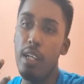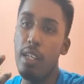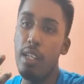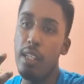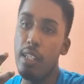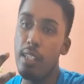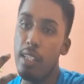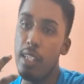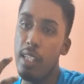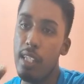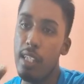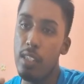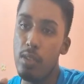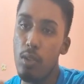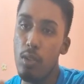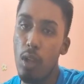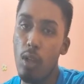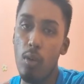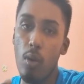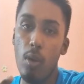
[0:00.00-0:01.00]
it is
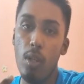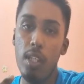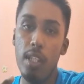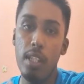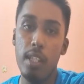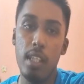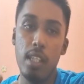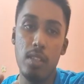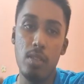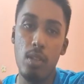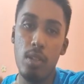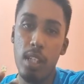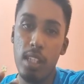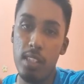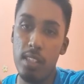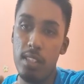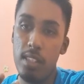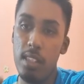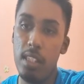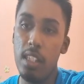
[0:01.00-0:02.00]
not only, it's not
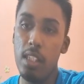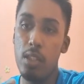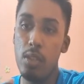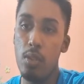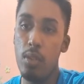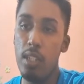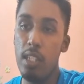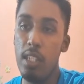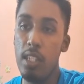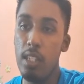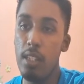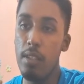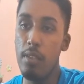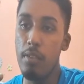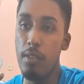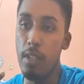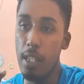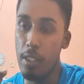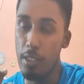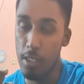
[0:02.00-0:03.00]
necessary to learn
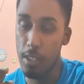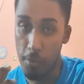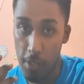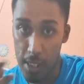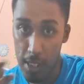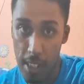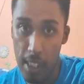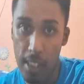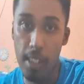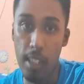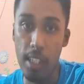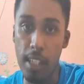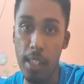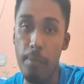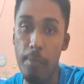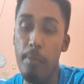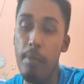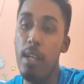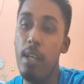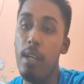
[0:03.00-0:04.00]
it physically,
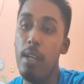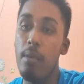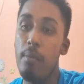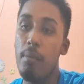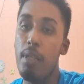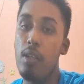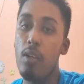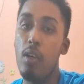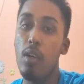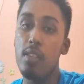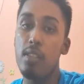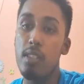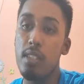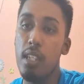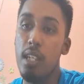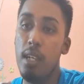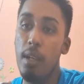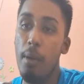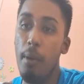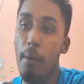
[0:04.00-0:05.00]
because
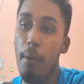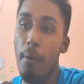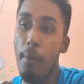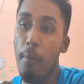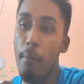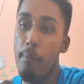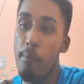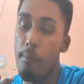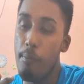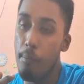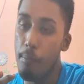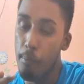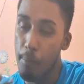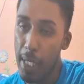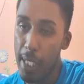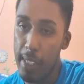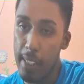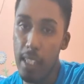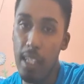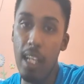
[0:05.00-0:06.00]

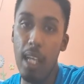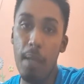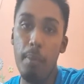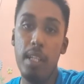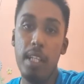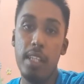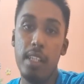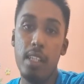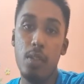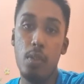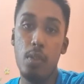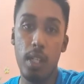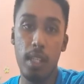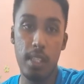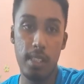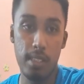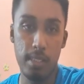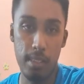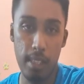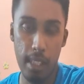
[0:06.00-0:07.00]
mental ability to
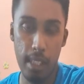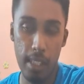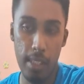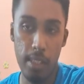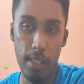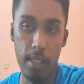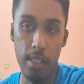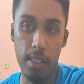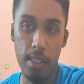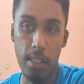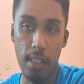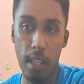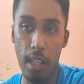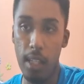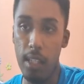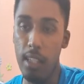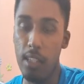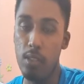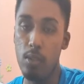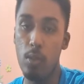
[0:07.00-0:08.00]
understand the art
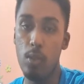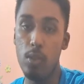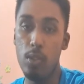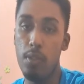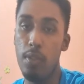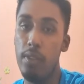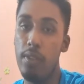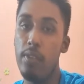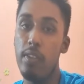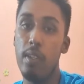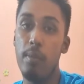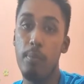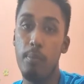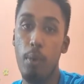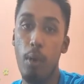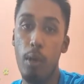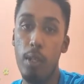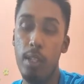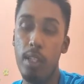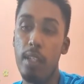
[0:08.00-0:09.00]
is also very, very
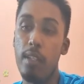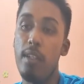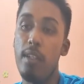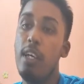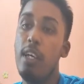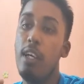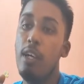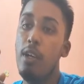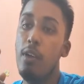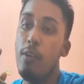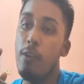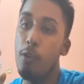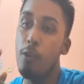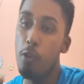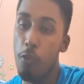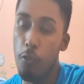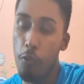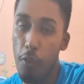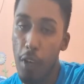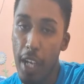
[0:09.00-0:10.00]
important to
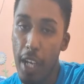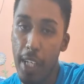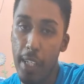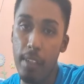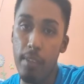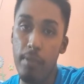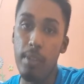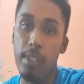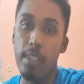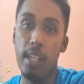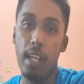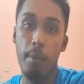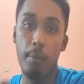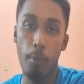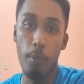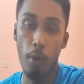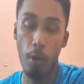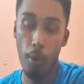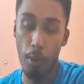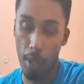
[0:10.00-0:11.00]
fight with an
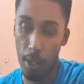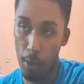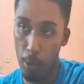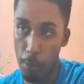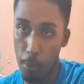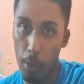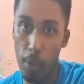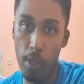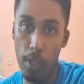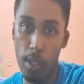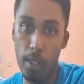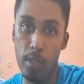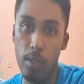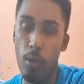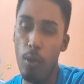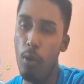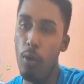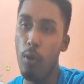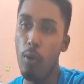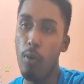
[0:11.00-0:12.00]
opponent,
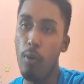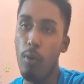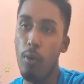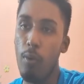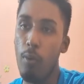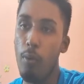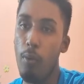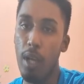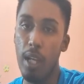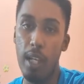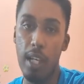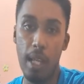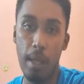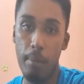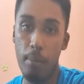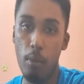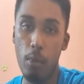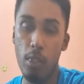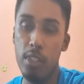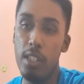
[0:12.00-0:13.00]
or while in
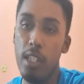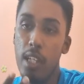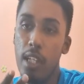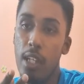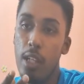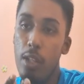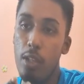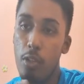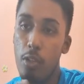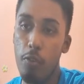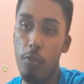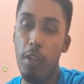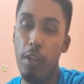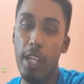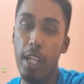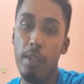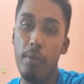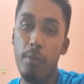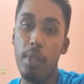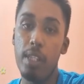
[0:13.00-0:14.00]
ambush, to
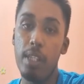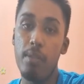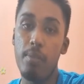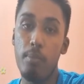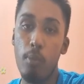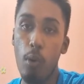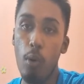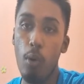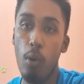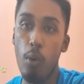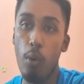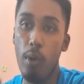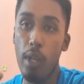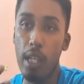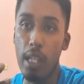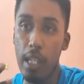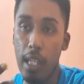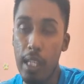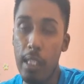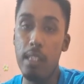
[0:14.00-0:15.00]
fight with more
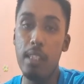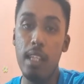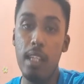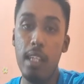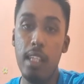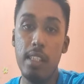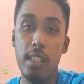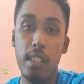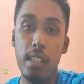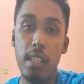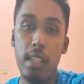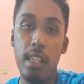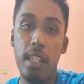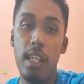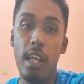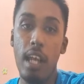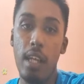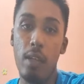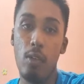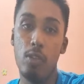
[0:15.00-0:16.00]
intelligently
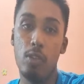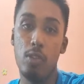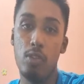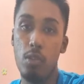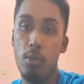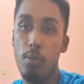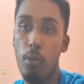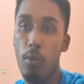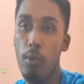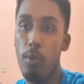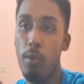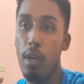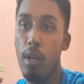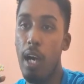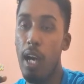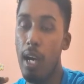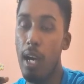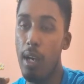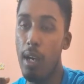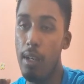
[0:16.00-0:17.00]
and also more
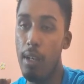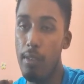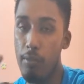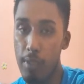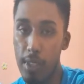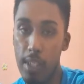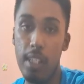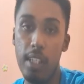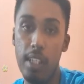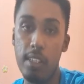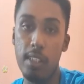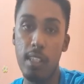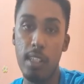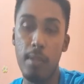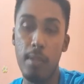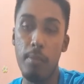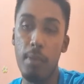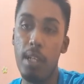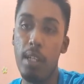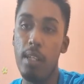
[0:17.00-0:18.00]
vigorously.
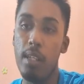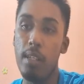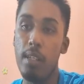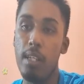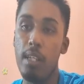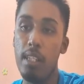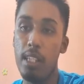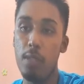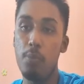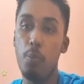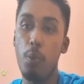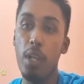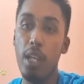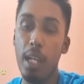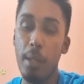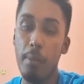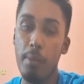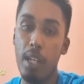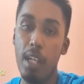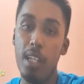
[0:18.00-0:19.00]
But in this point I'm
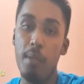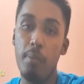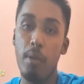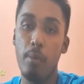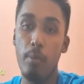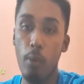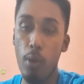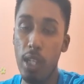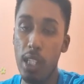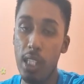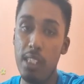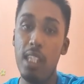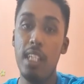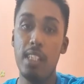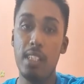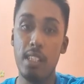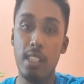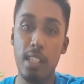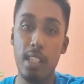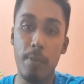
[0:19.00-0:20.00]
telling about more
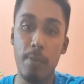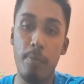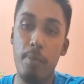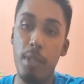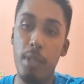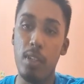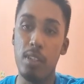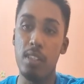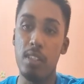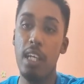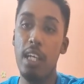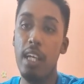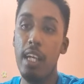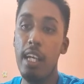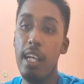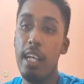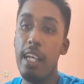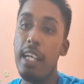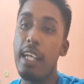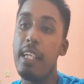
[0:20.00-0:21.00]
intelligently, because
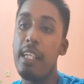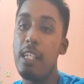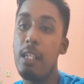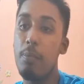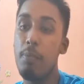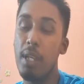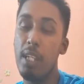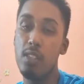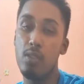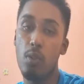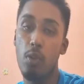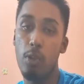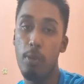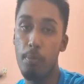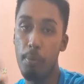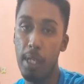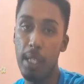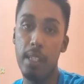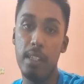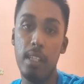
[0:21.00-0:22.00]
it depends on
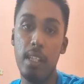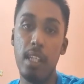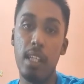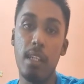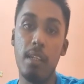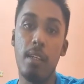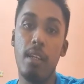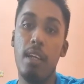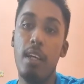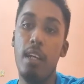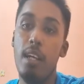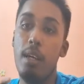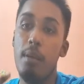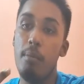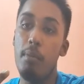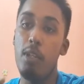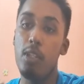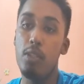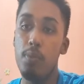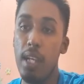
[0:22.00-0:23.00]
mentally,
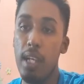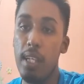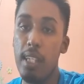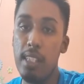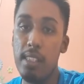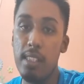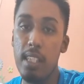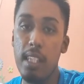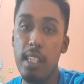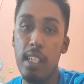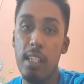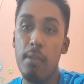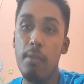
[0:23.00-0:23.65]
because we understand it